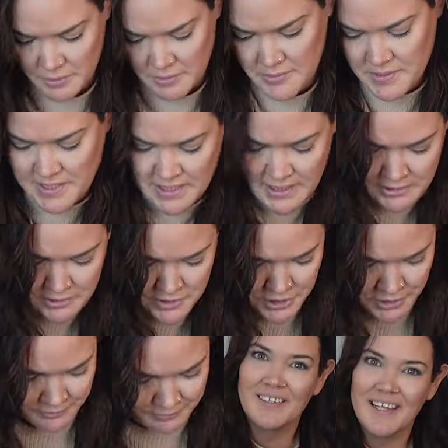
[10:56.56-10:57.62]
those in here
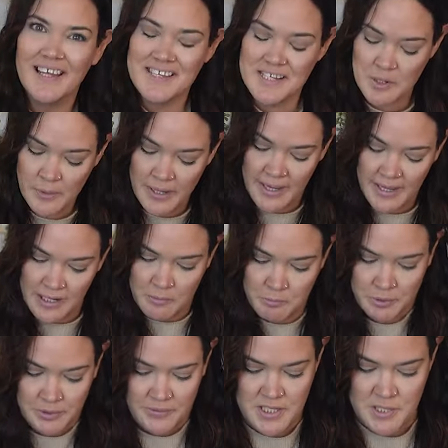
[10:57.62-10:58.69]
too. Let's go ahead and
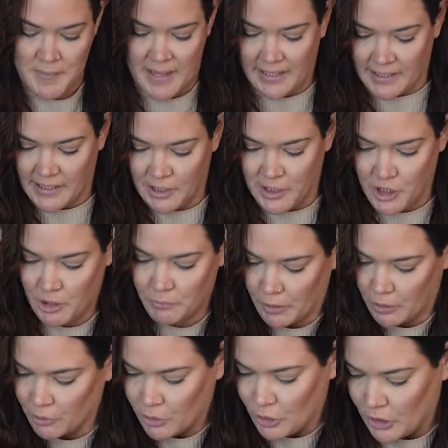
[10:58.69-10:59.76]
put this packing cube
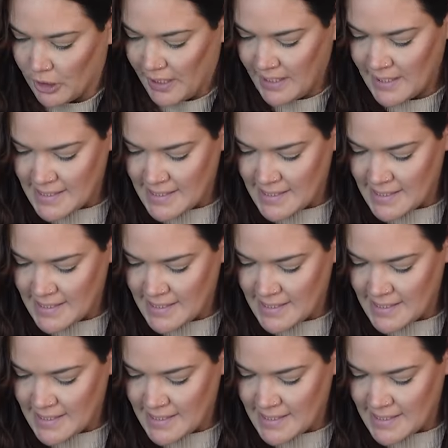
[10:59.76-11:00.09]
right